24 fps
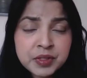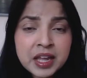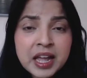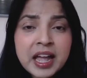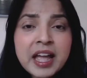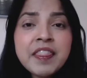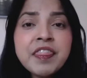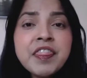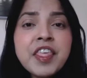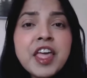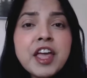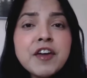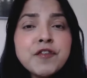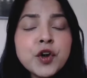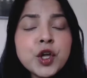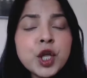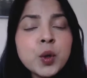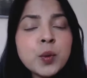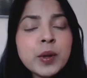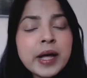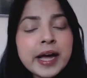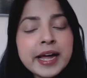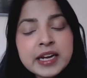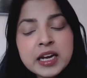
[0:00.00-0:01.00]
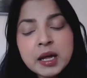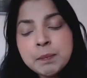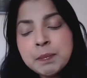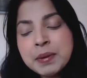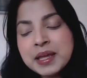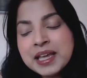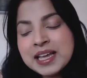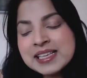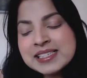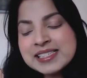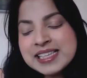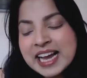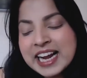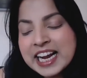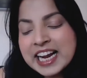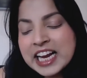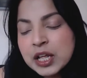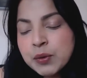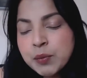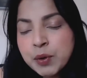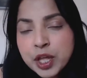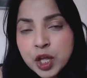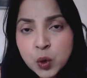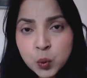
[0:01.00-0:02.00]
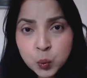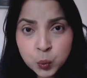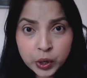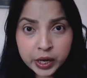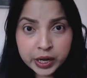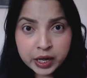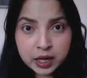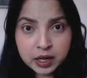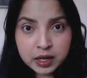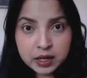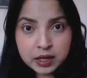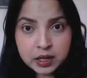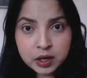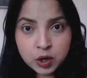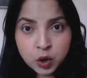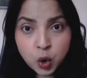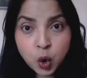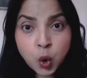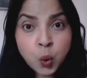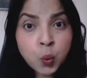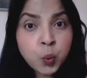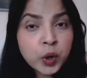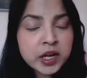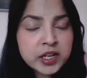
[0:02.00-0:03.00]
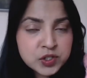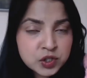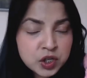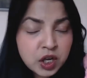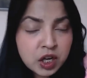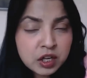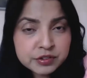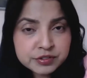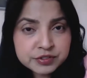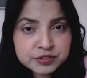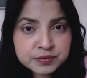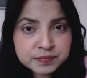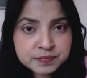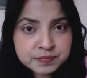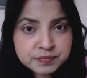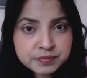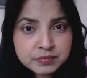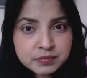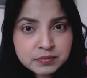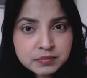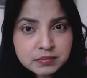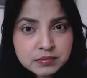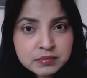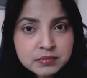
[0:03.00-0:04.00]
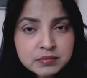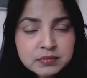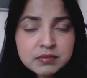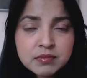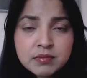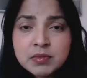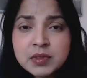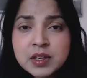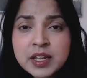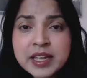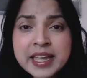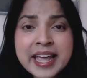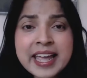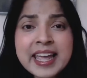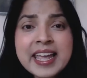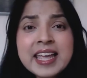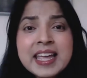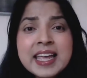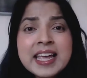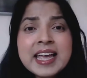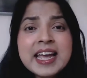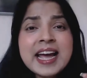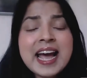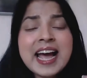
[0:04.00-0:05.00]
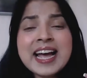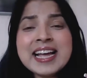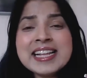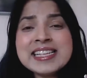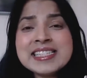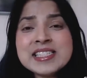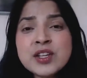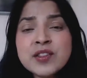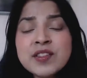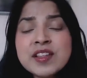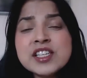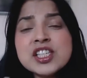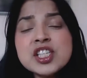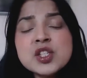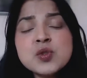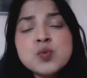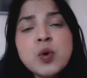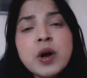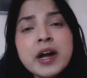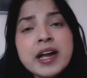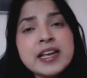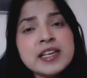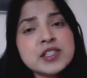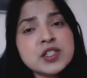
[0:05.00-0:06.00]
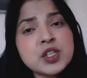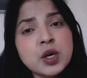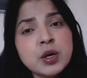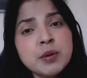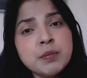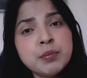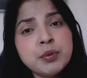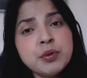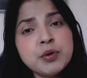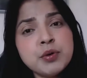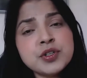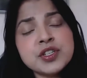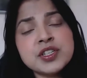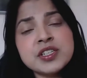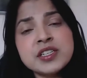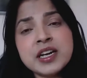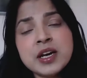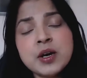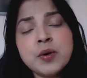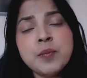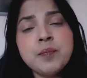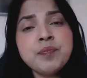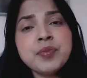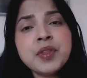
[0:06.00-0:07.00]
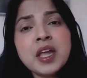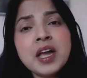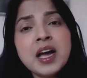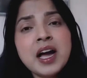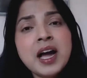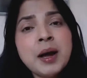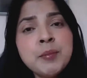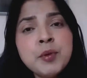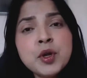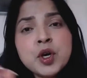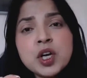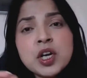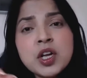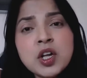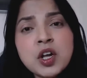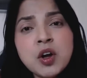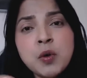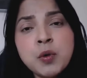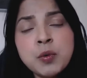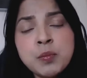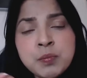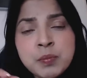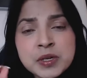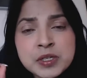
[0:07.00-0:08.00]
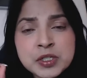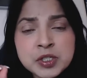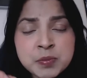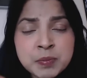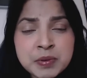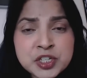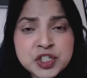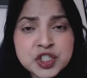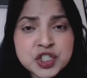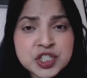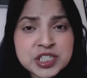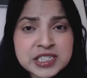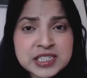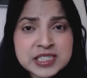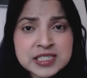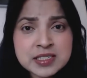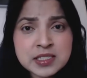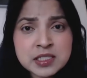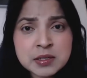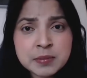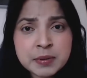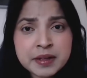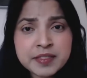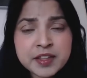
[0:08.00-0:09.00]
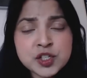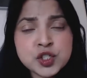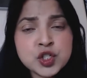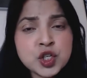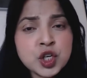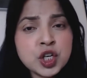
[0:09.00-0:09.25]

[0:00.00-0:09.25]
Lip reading: And therefore, you'll end up being exactly where you were or worse off. Okay? And so this is why it's so important. Now, I'm not going to go into much details about this.